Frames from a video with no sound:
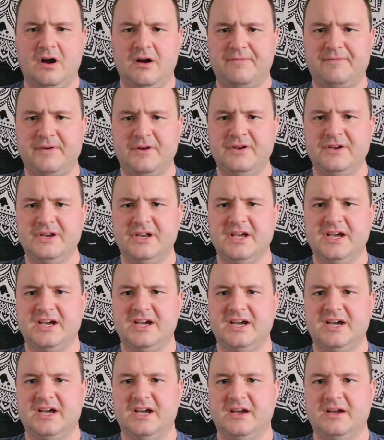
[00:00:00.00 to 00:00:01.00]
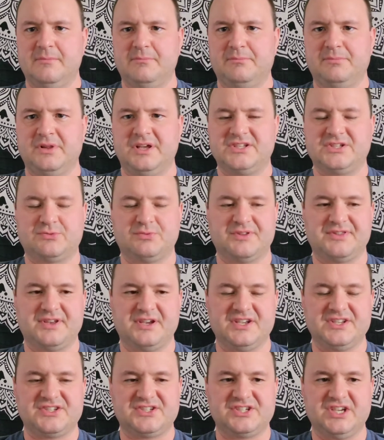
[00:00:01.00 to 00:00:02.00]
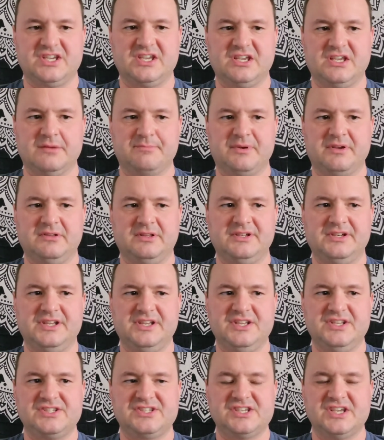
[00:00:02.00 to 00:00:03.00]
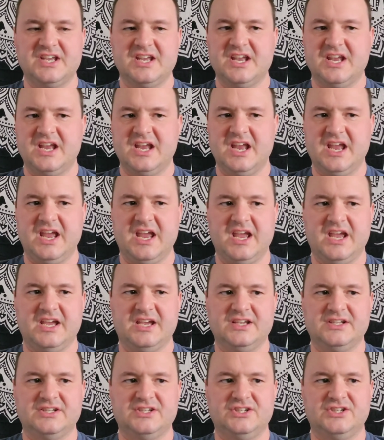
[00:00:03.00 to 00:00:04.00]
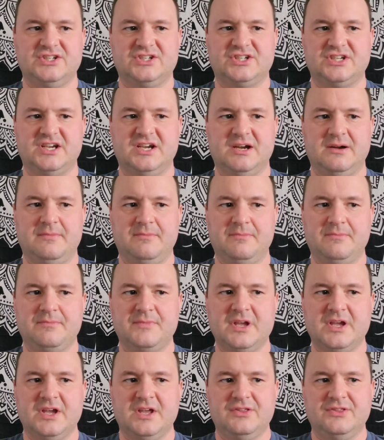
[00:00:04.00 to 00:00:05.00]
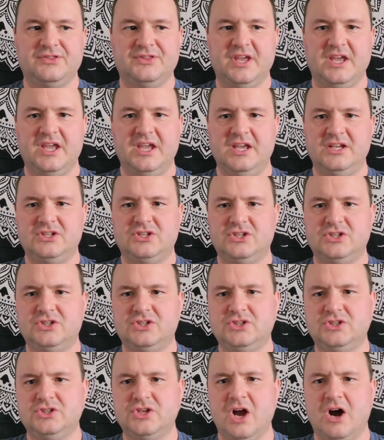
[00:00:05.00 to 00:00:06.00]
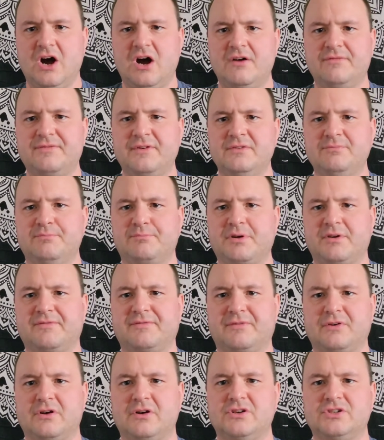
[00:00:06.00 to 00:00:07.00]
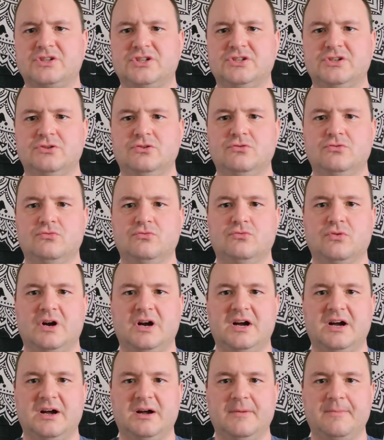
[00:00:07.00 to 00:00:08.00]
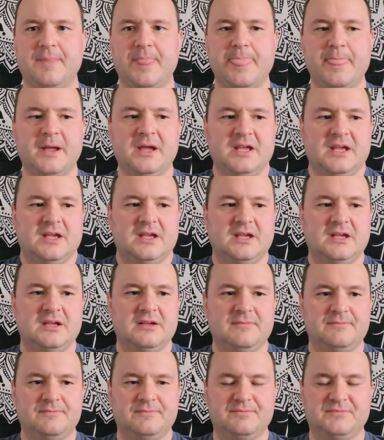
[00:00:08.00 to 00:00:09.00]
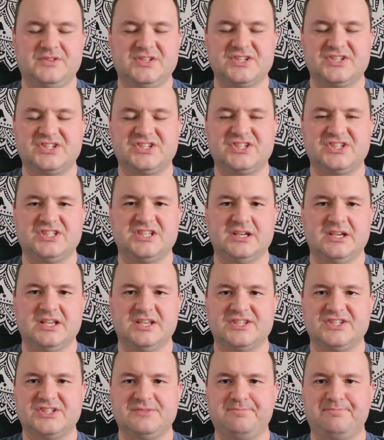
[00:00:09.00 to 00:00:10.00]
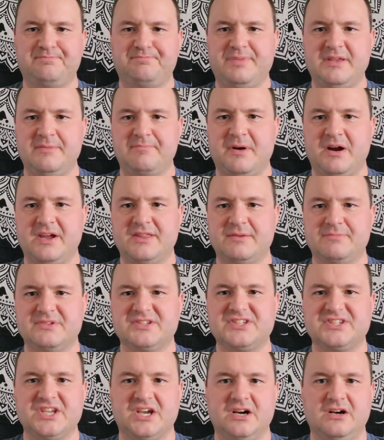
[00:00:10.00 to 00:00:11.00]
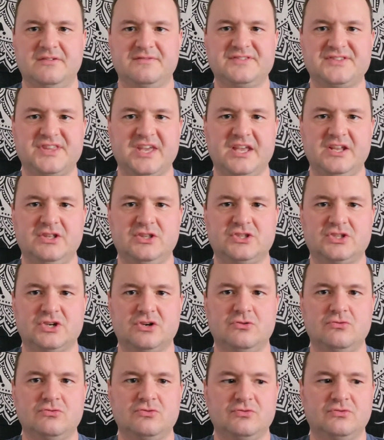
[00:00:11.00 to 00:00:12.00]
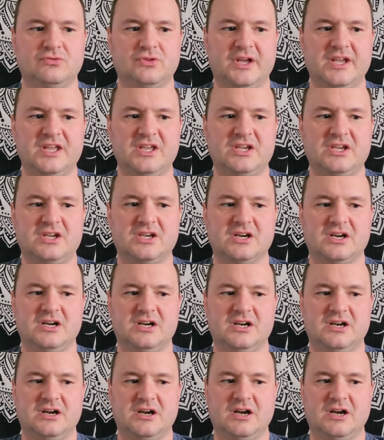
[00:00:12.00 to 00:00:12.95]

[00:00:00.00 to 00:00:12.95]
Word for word: often blessed with psychic abilities and um, they often prefer to um, just be by themselves. They don't like